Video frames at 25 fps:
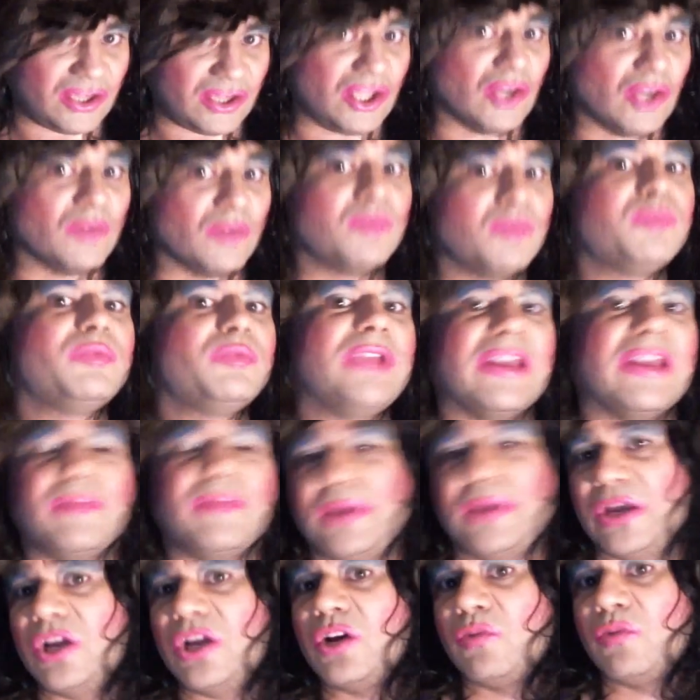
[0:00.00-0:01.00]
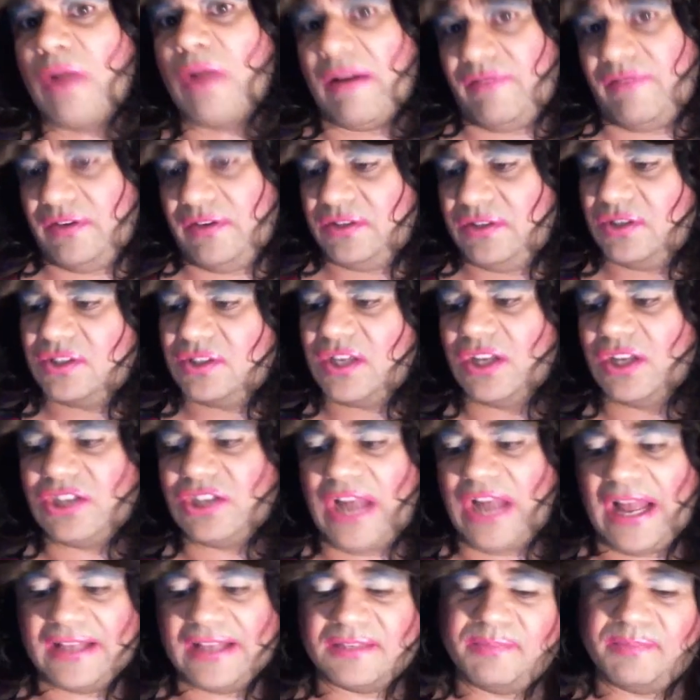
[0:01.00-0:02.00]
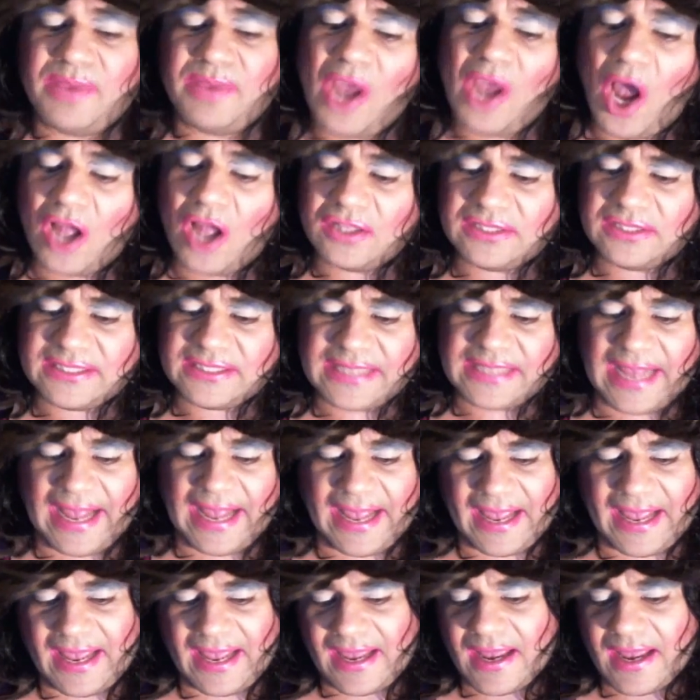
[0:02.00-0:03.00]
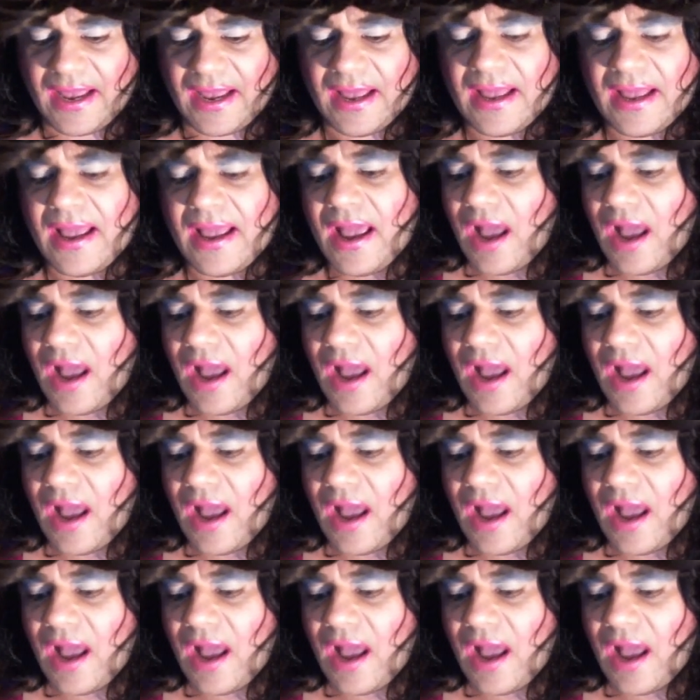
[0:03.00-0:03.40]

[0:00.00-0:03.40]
they will give me a good reference, such as Beyonce